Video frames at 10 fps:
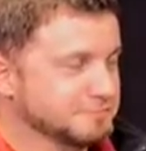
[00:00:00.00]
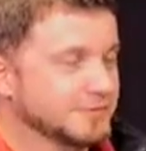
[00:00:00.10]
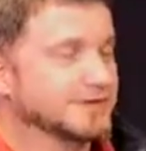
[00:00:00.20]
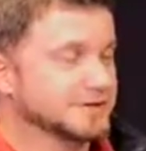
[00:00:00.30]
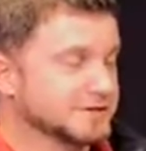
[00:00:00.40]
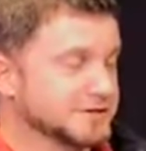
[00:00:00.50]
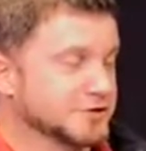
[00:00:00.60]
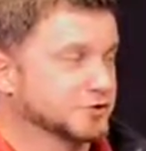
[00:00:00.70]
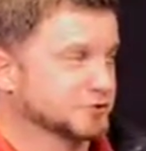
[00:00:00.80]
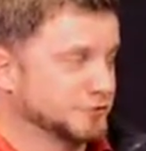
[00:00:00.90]
And then they
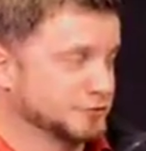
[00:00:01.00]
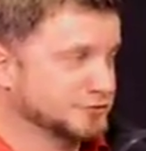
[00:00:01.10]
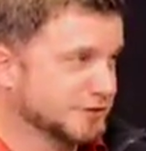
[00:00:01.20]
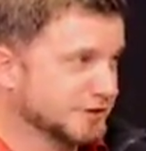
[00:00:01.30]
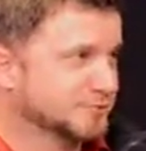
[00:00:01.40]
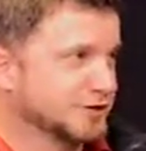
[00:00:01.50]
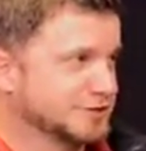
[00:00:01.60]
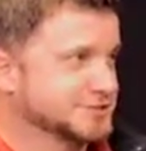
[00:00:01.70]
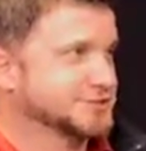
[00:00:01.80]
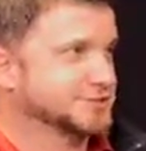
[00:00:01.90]
go through a whole training process with